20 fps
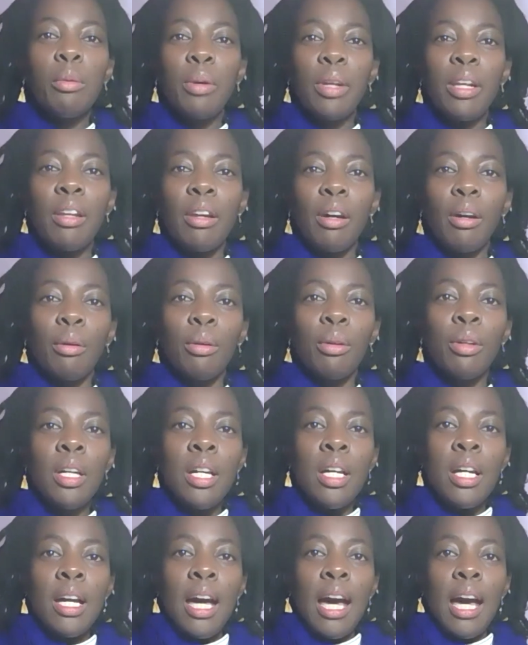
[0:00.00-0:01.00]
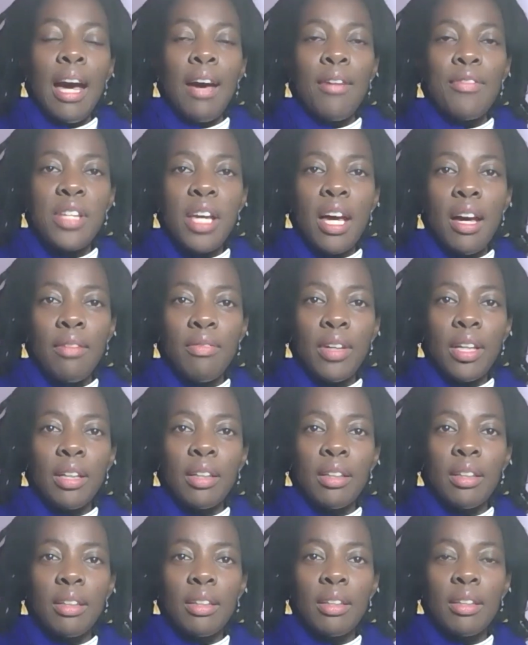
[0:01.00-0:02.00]
window, after
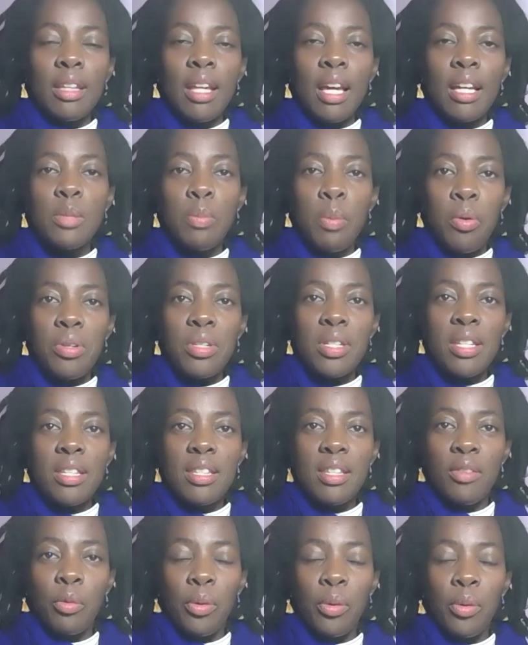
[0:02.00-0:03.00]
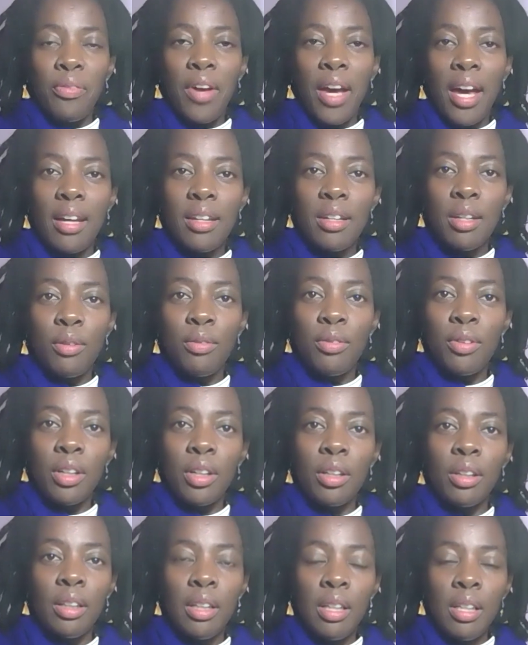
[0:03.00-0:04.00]
having the experiences that we've had
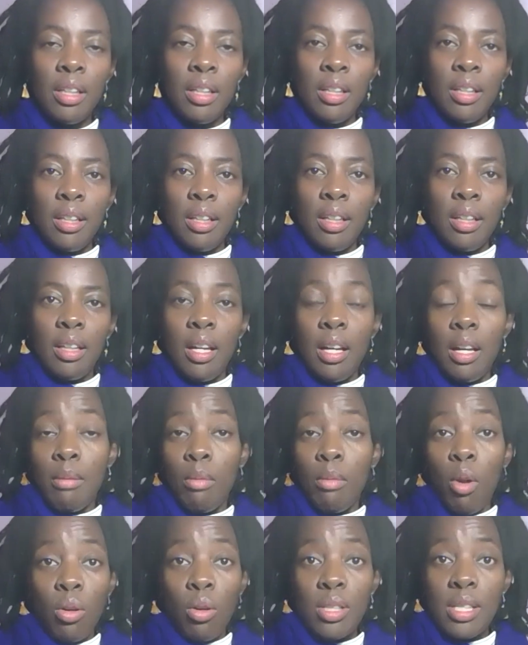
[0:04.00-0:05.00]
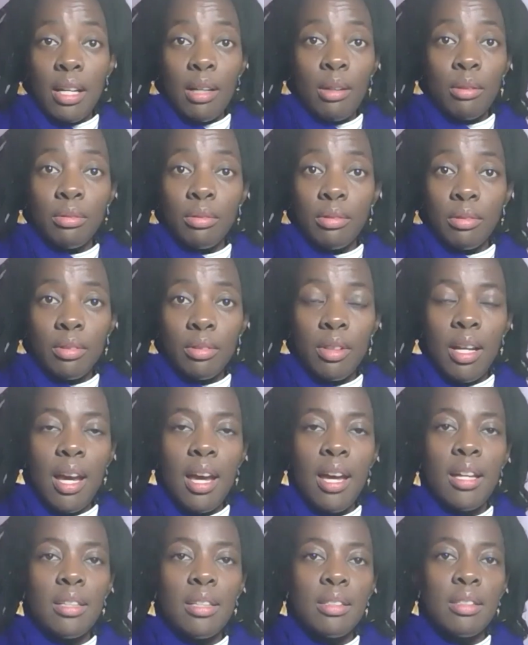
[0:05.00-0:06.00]
over lockdown
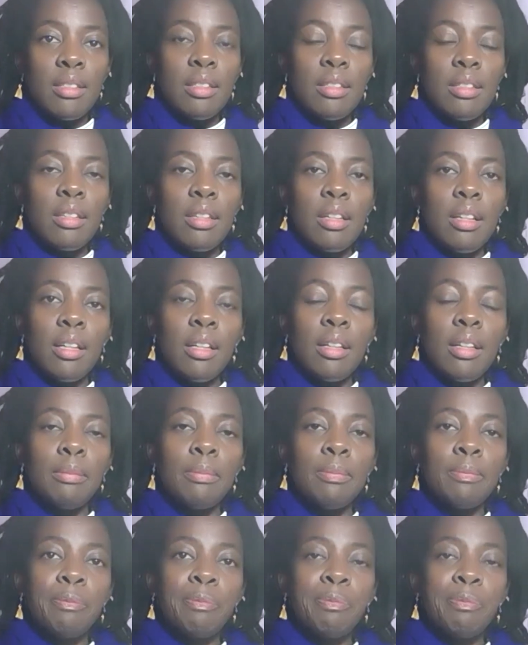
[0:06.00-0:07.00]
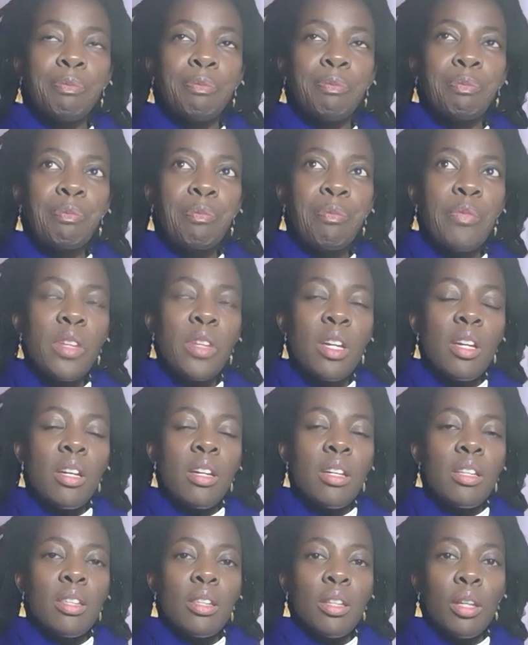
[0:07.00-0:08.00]
and
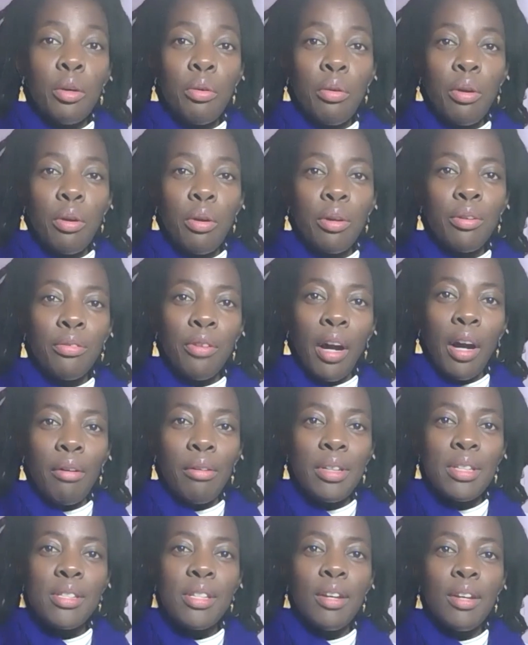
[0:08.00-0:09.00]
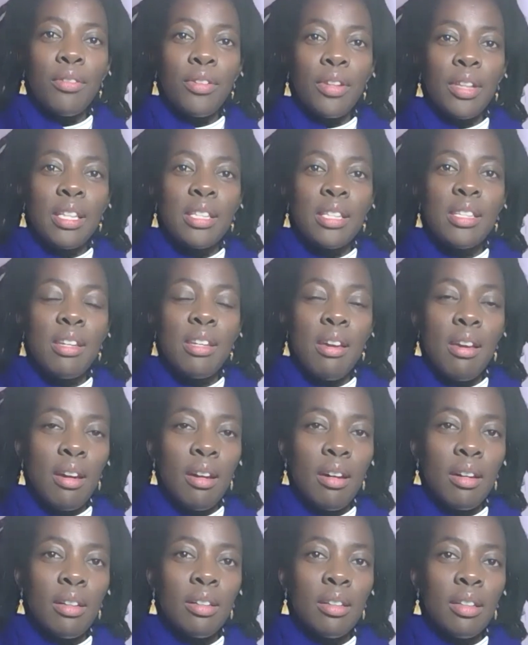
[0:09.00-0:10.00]
the coronavirus over this
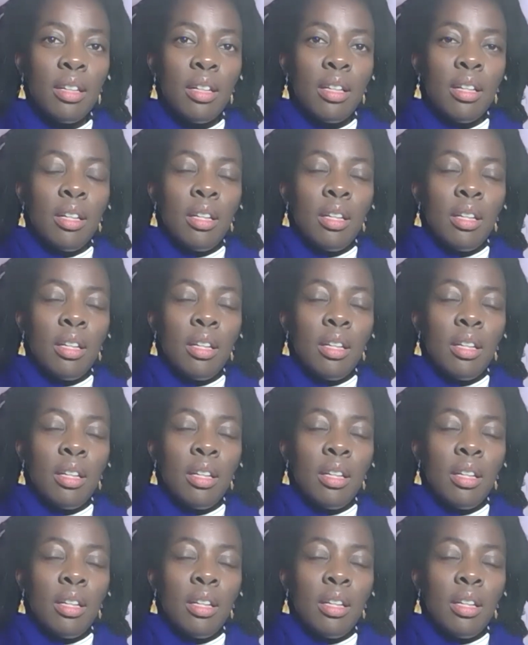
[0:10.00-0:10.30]
year,